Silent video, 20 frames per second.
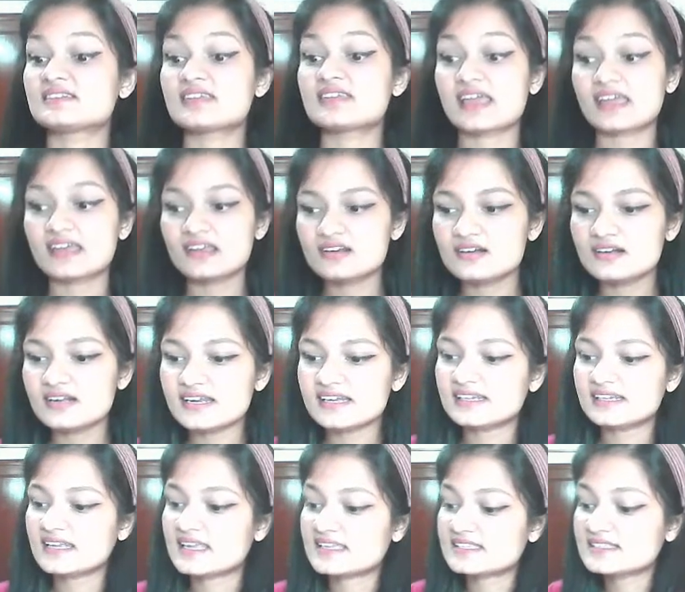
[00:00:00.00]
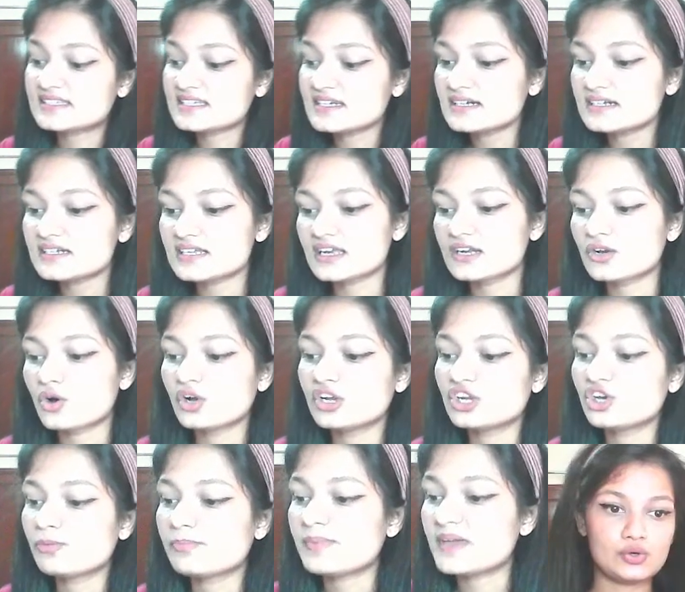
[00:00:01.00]
regularly tested in all
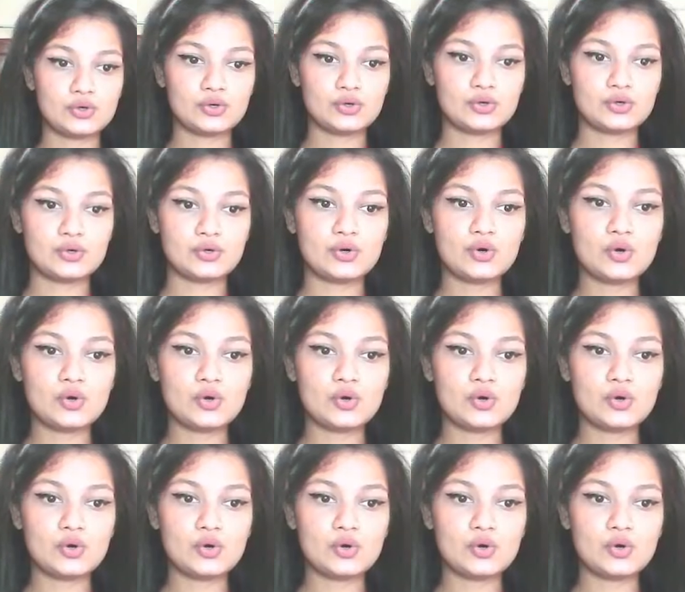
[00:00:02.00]
your papers.